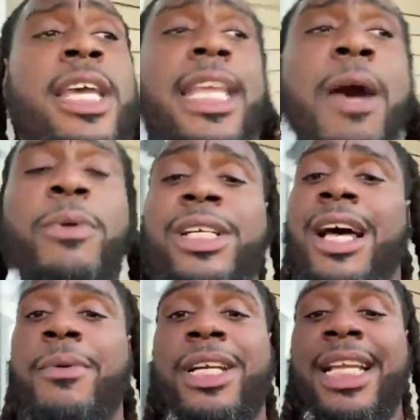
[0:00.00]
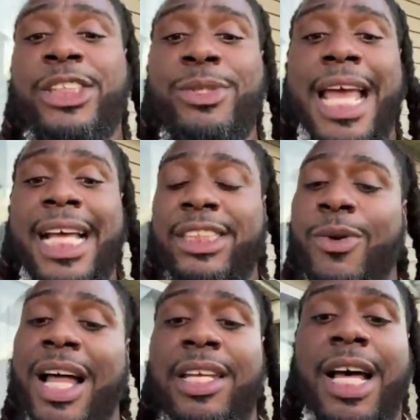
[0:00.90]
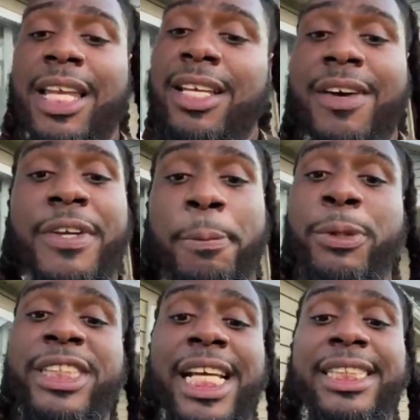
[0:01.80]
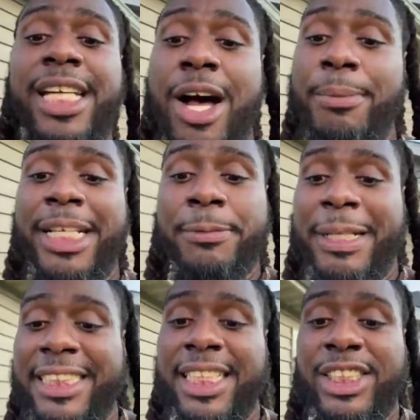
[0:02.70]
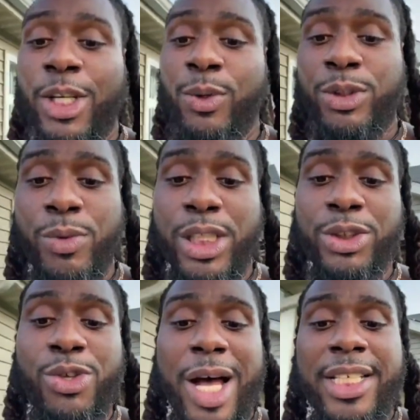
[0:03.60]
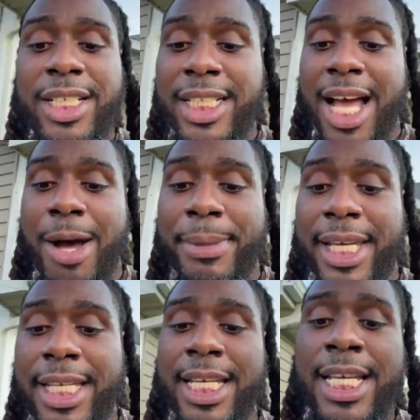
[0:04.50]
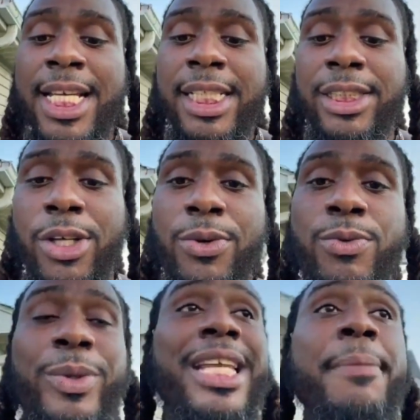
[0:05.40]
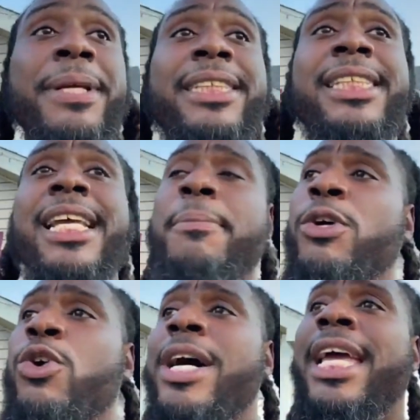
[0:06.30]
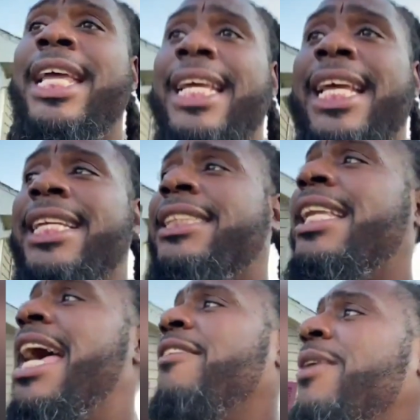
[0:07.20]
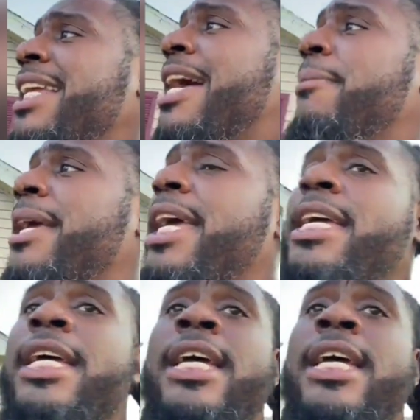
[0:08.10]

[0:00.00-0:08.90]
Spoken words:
And I wanna let you guys know I love and appreciate y'all, man, especially the chosen ones. You know I love y'all, man. So, with that being said, I'm going to go ahead and end this live right now, man.